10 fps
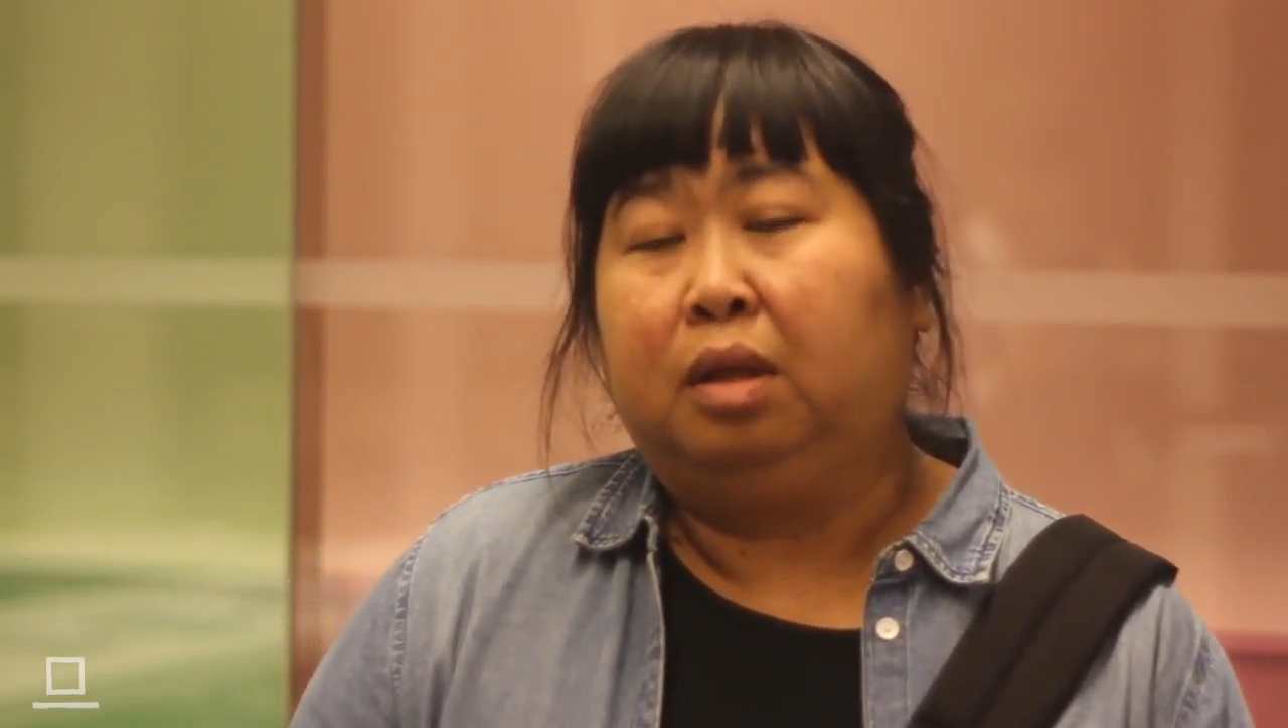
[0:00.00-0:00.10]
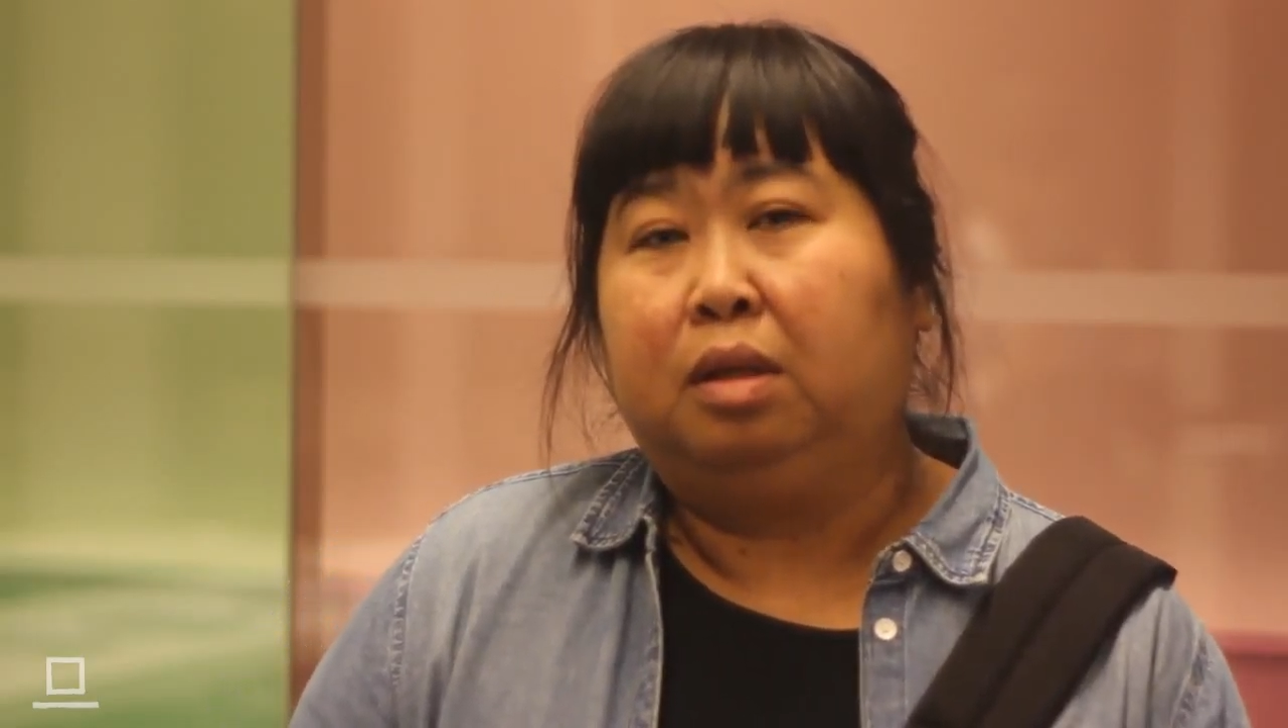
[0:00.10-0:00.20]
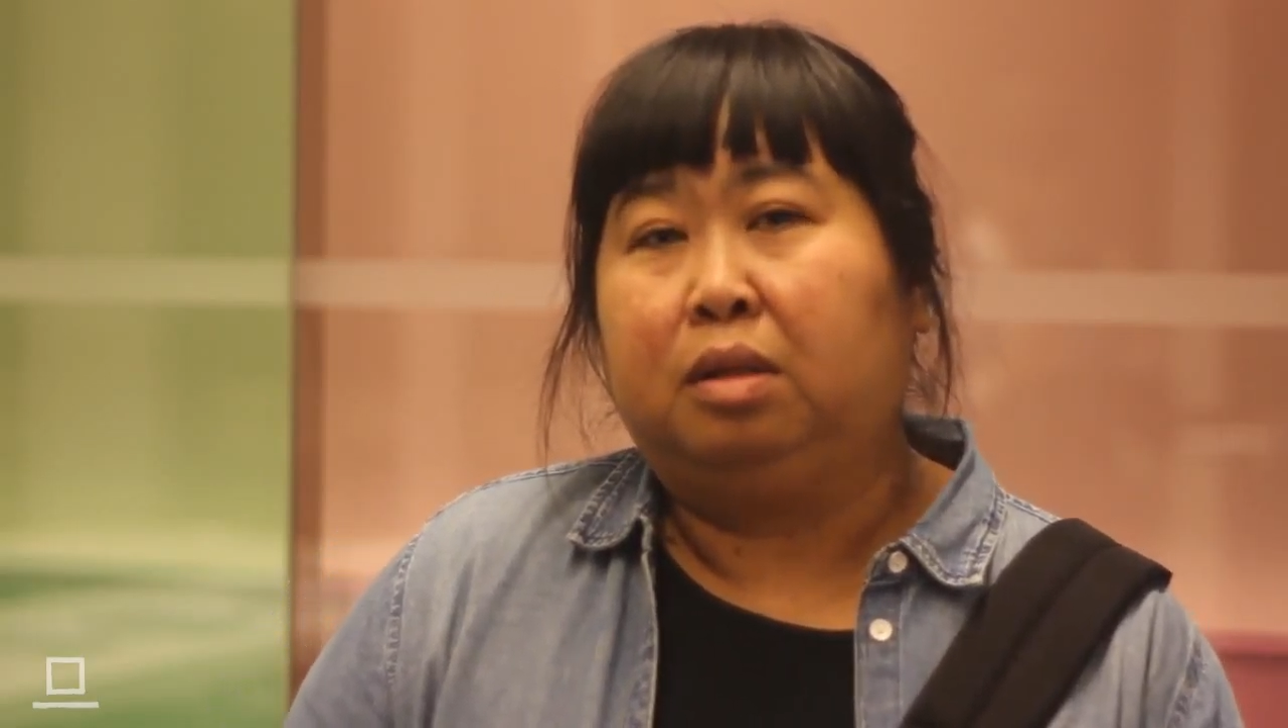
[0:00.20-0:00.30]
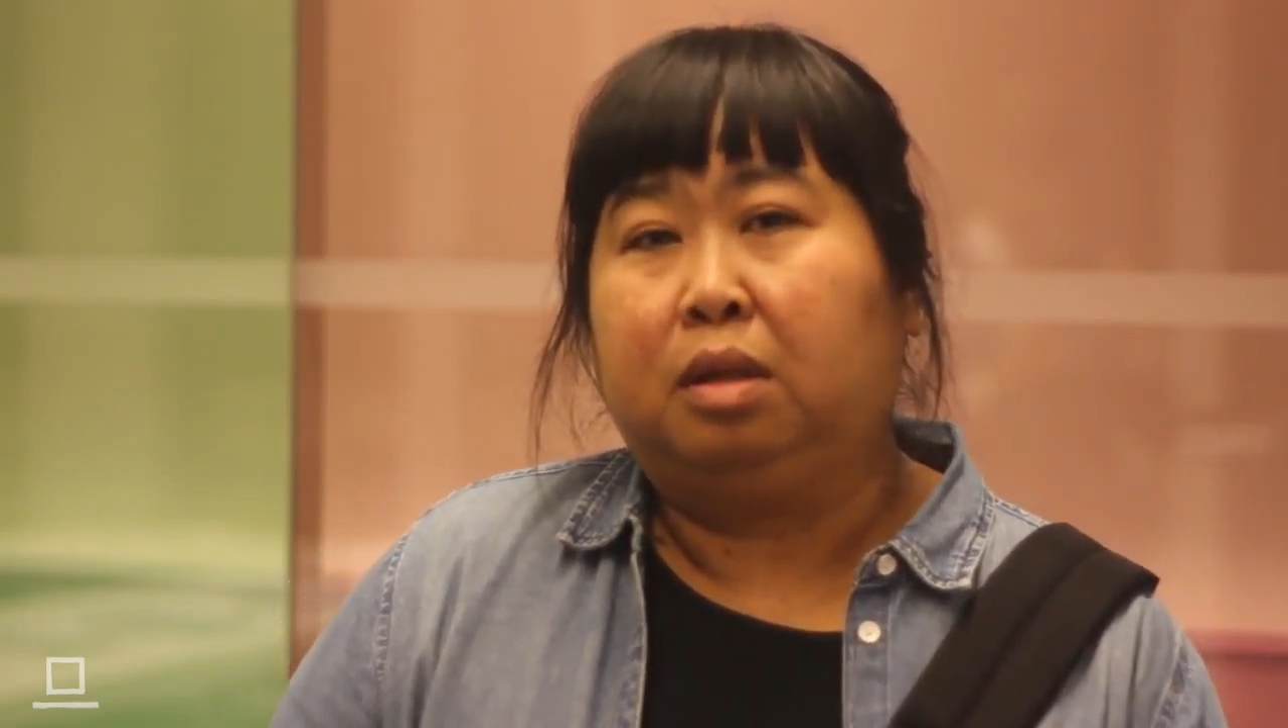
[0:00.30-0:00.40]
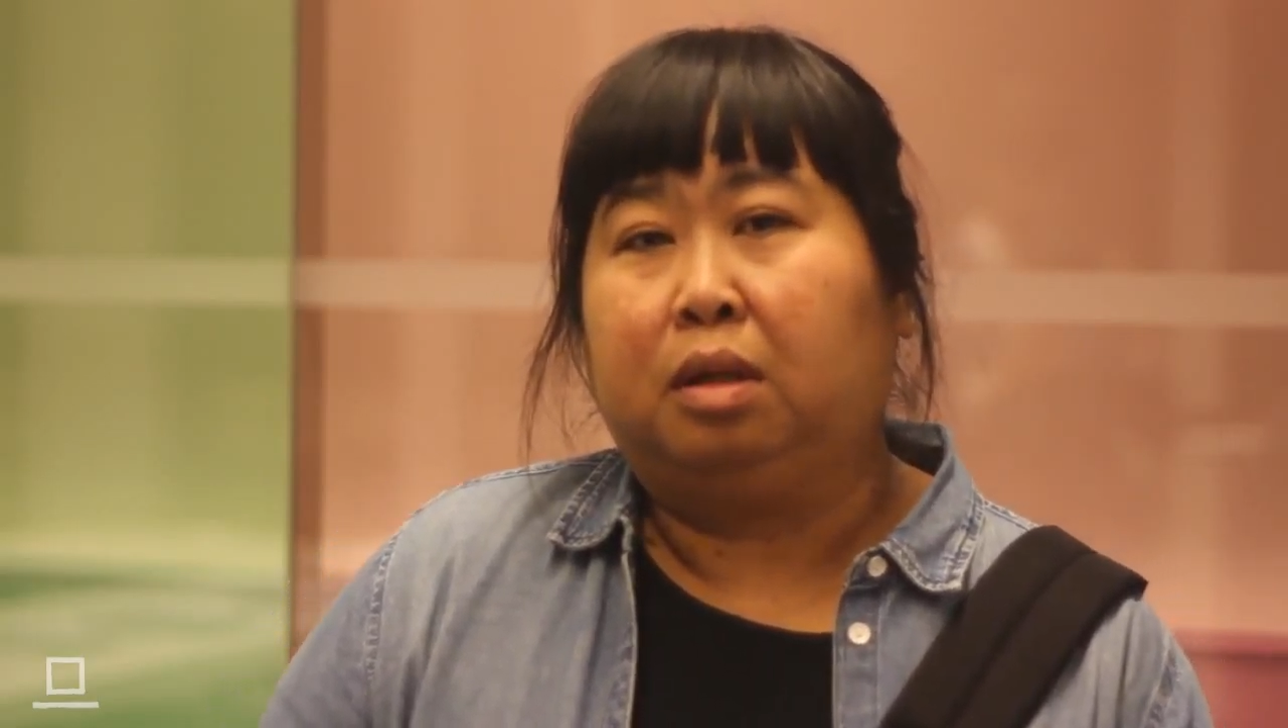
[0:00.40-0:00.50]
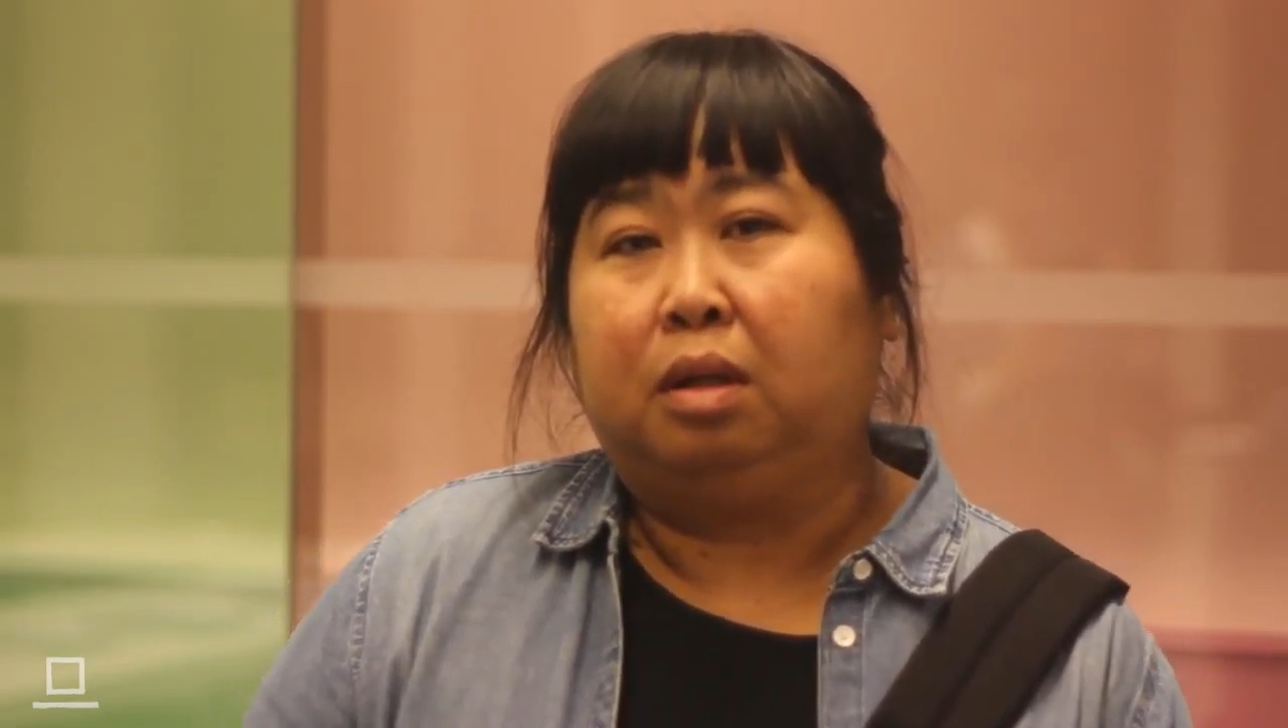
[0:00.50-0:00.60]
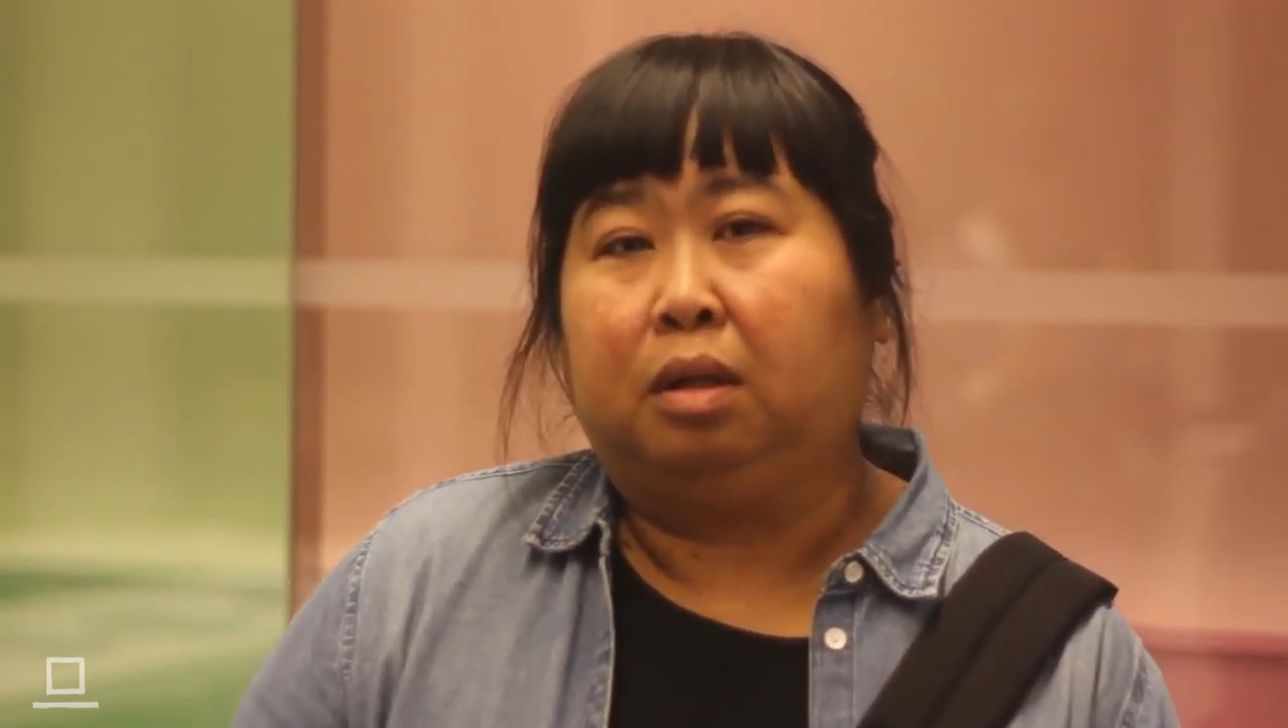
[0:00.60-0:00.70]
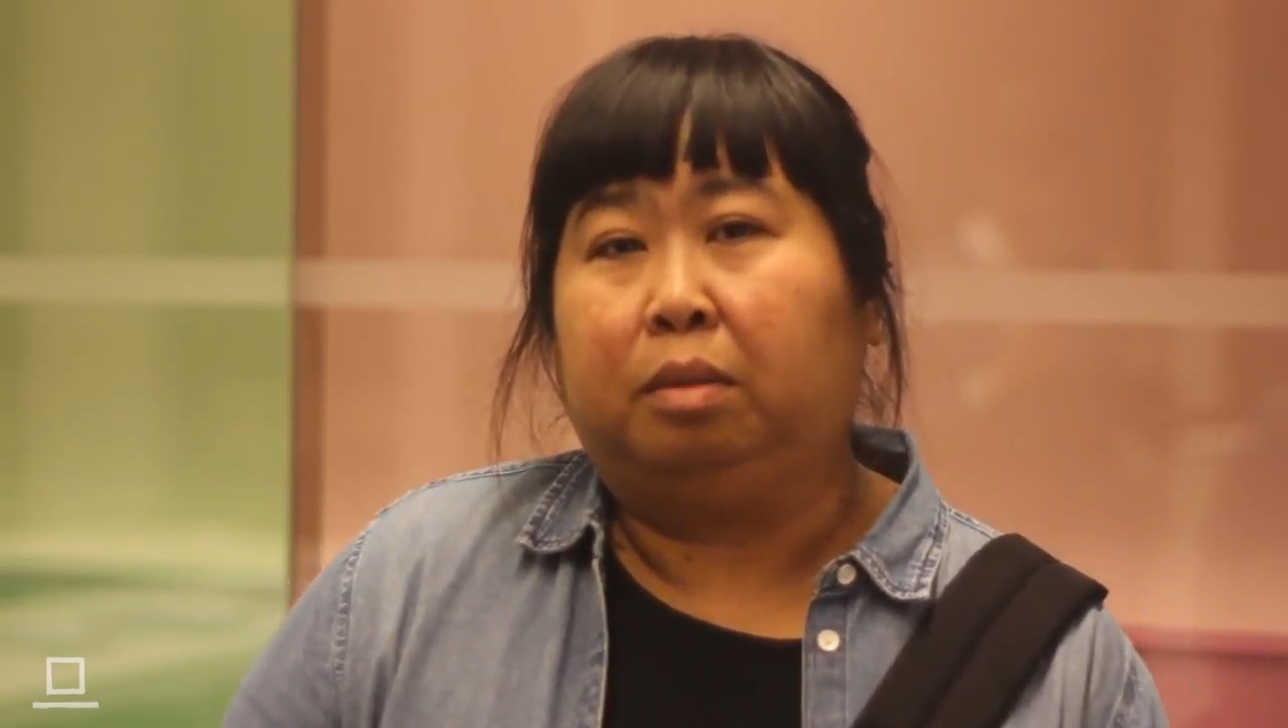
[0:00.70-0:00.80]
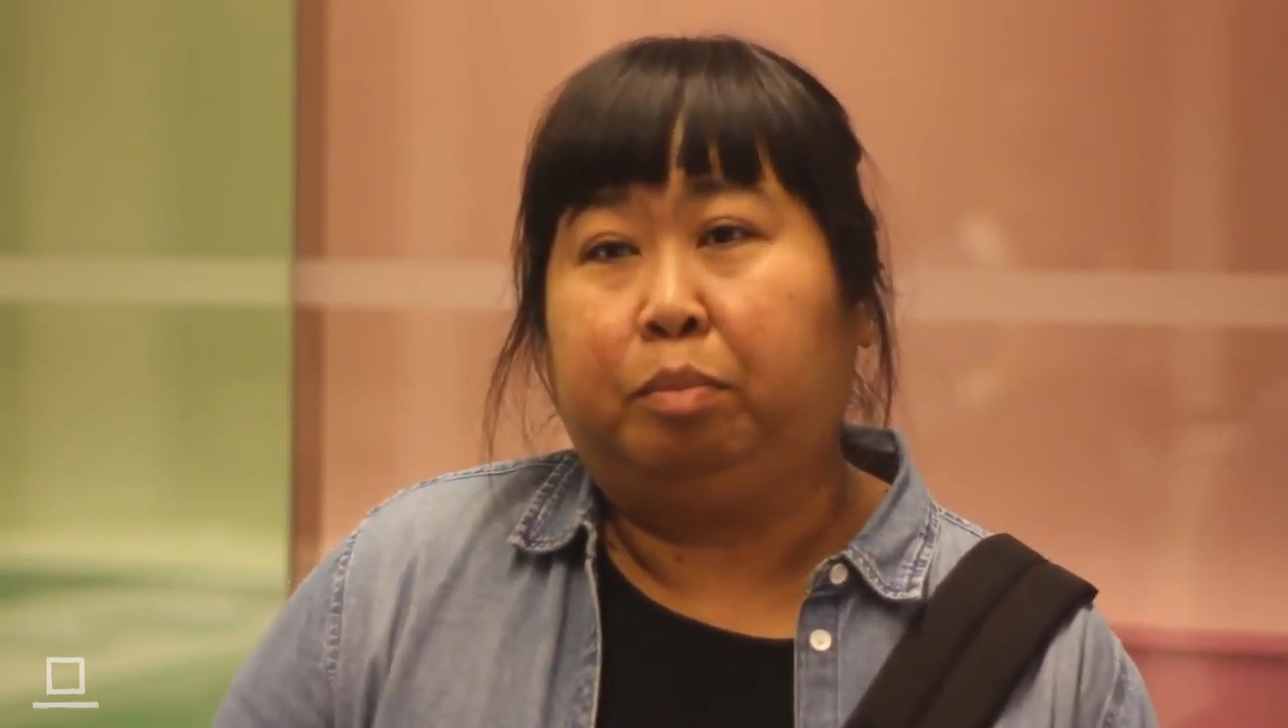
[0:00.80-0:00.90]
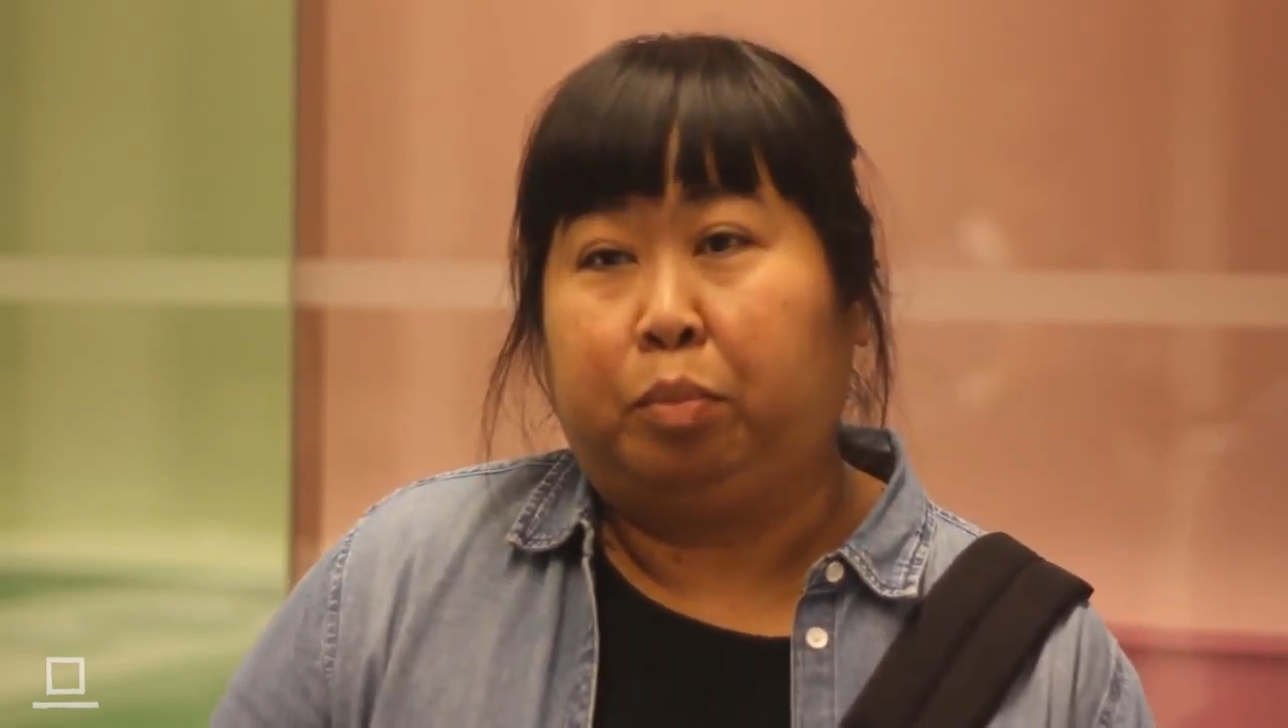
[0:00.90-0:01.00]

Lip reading: it's a